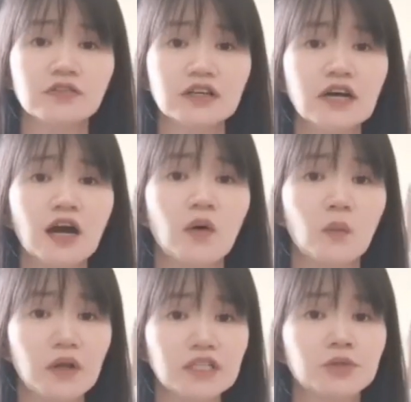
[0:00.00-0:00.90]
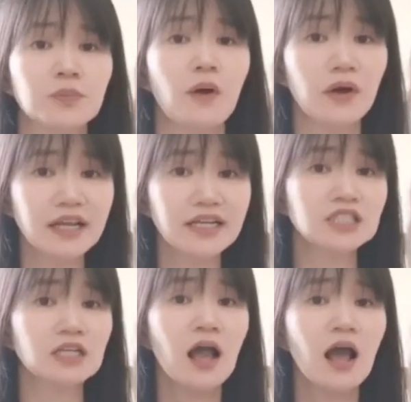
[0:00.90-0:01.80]
offer on which
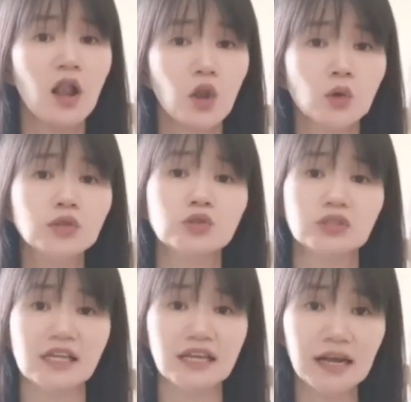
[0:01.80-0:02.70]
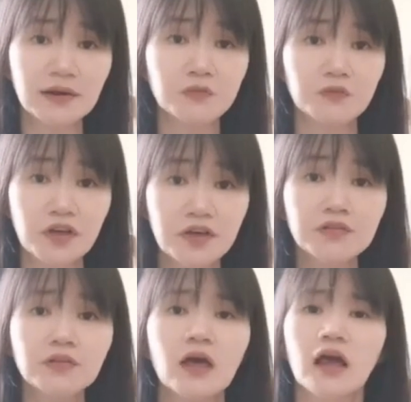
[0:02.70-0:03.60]
mortgage loan to take up
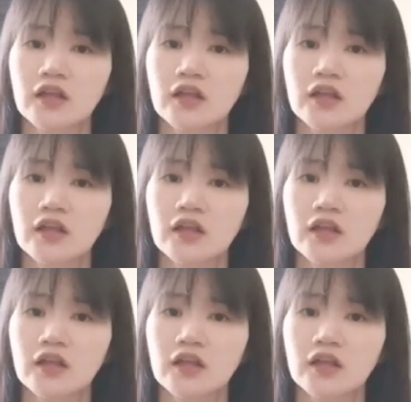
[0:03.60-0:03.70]
with,